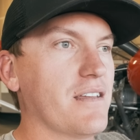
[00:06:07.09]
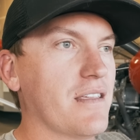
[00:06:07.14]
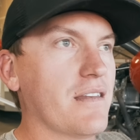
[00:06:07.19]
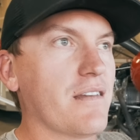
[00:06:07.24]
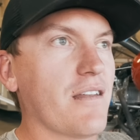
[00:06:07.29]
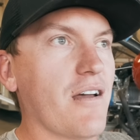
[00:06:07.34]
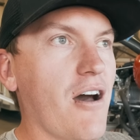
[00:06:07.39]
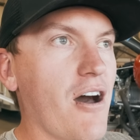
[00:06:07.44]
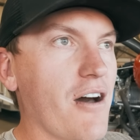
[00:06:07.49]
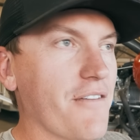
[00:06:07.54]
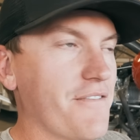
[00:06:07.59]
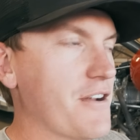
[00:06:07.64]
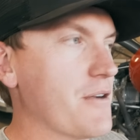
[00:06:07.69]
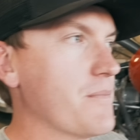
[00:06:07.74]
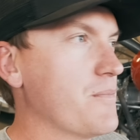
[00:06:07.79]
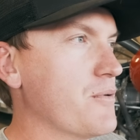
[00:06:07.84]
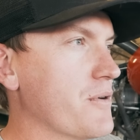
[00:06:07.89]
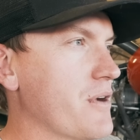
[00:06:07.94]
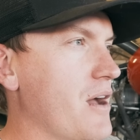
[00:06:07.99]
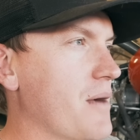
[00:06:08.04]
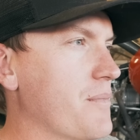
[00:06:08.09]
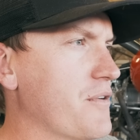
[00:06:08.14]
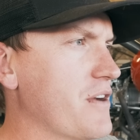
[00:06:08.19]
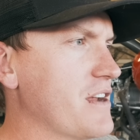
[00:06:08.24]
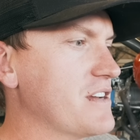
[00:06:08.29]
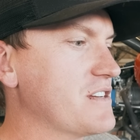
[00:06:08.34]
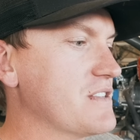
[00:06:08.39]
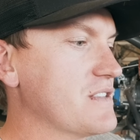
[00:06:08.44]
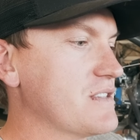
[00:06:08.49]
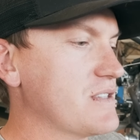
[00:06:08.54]
in off-airport
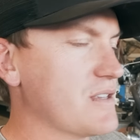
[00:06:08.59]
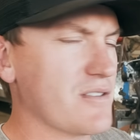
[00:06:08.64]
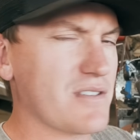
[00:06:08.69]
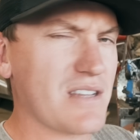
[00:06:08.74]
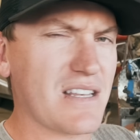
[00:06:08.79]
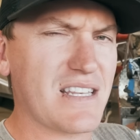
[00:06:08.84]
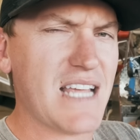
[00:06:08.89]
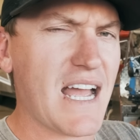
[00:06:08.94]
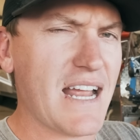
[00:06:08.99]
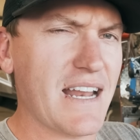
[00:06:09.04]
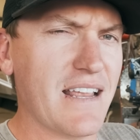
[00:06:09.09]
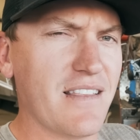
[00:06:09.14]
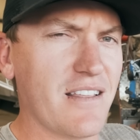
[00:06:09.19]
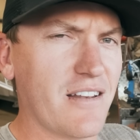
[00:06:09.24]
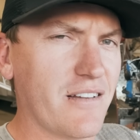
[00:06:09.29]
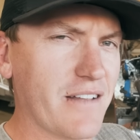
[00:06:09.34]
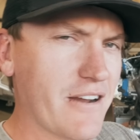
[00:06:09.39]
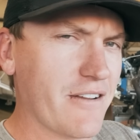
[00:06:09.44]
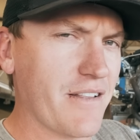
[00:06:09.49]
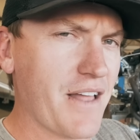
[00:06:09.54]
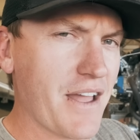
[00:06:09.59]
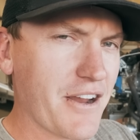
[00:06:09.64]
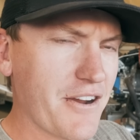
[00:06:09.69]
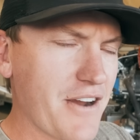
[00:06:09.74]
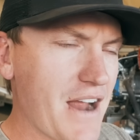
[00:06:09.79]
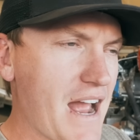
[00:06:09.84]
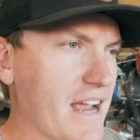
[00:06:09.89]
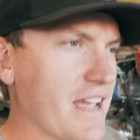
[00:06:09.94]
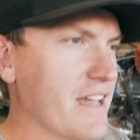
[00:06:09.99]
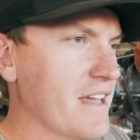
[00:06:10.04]
operations. So there's a tiny little hairline
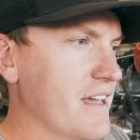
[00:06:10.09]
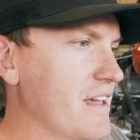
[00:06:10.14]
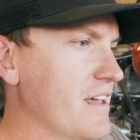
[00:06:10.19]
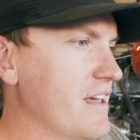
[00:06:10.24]
crack.